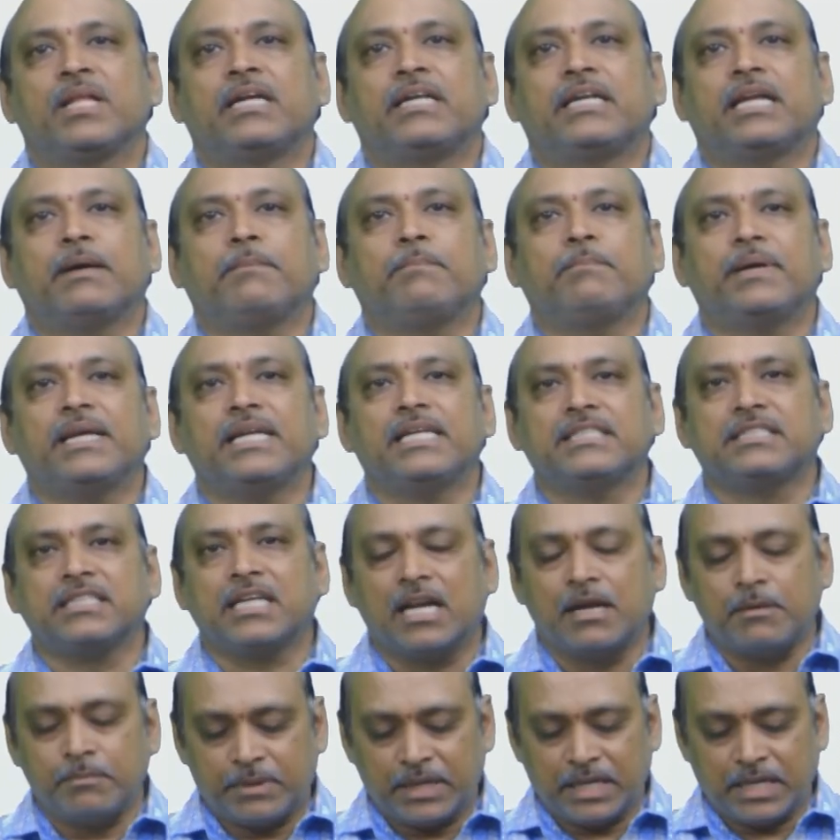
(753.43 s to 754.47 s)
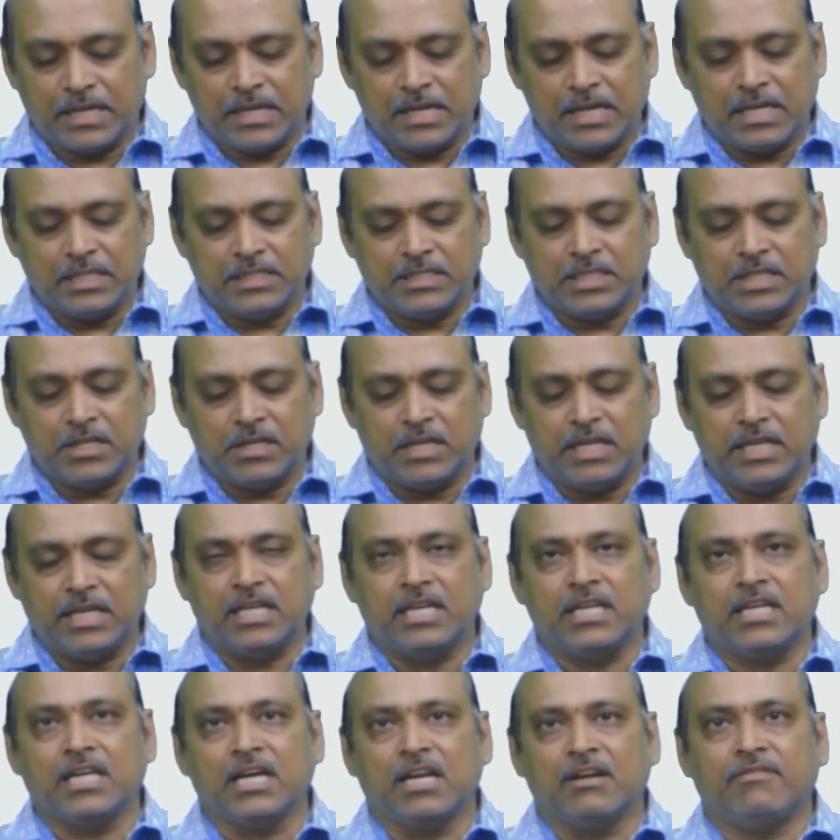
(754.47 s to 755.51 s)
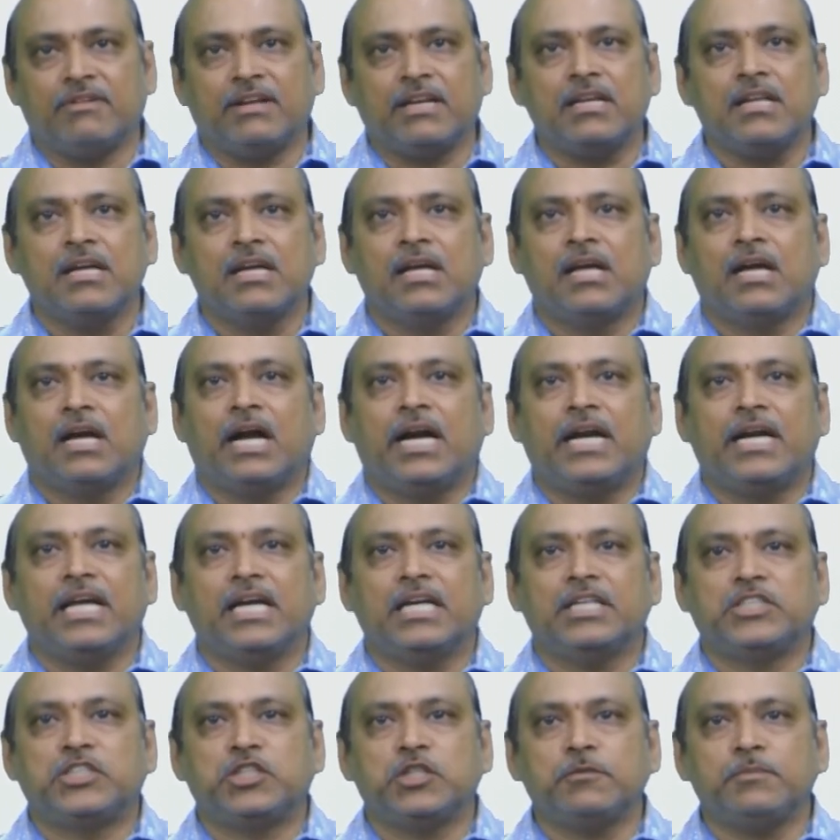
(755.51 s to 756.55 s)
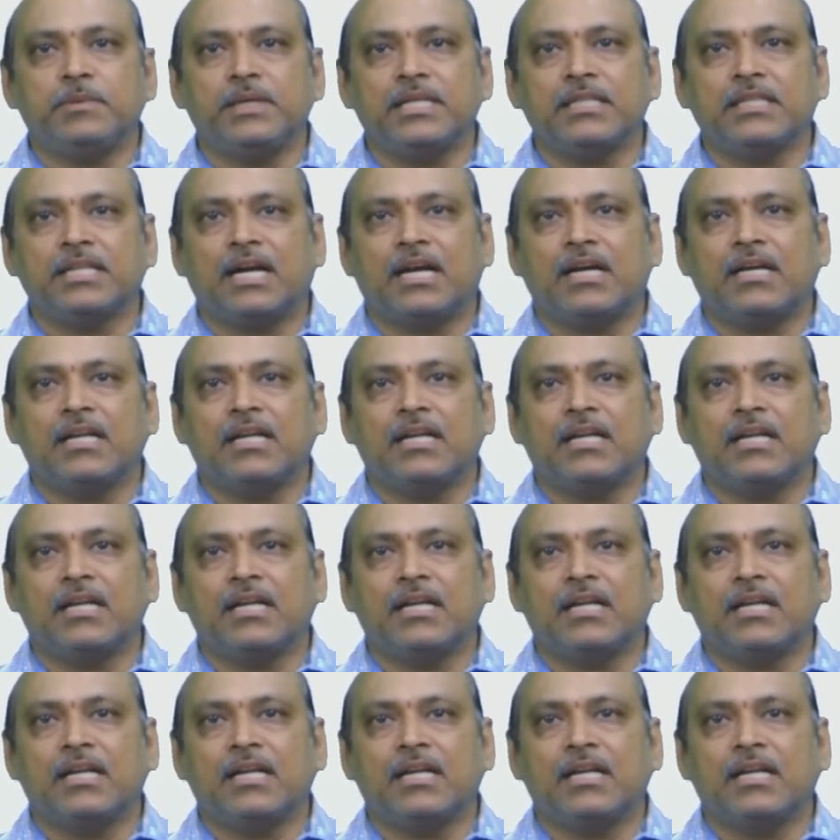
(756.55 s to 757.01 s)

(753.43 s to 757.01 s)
Temperature I am taking as 0 degree Kelvin, and assuming that